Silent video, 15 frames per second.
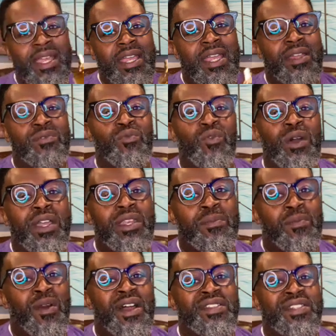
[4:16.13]
And in the
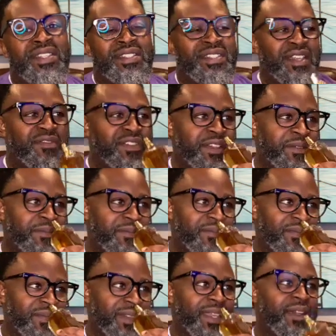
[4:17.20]
process of it,
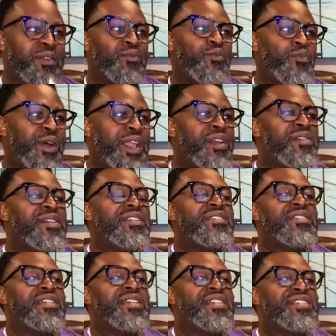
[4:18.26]
wearing
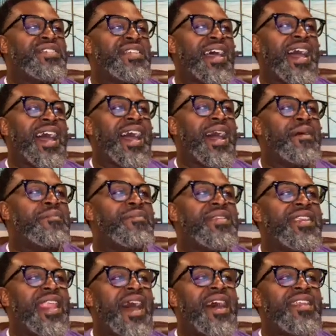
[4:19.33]
this, I'm
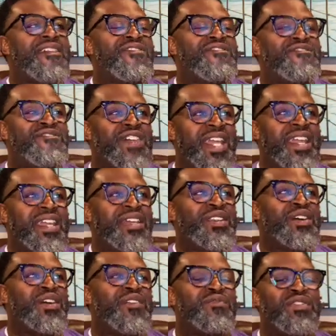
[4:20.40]
not a fan
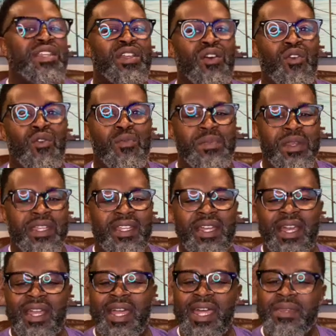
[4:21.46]
of the opening.
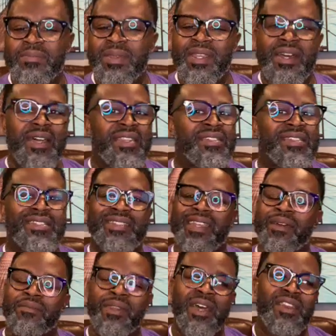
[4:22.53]
I got to be honest and say
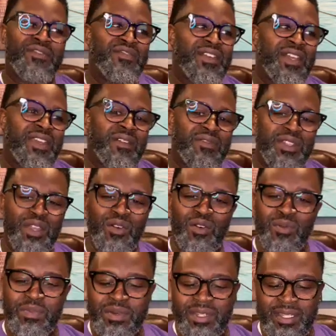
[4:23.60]
I'm not a fan of the
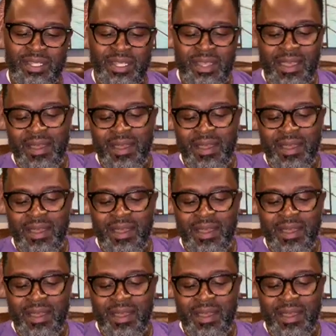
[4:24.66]
opening.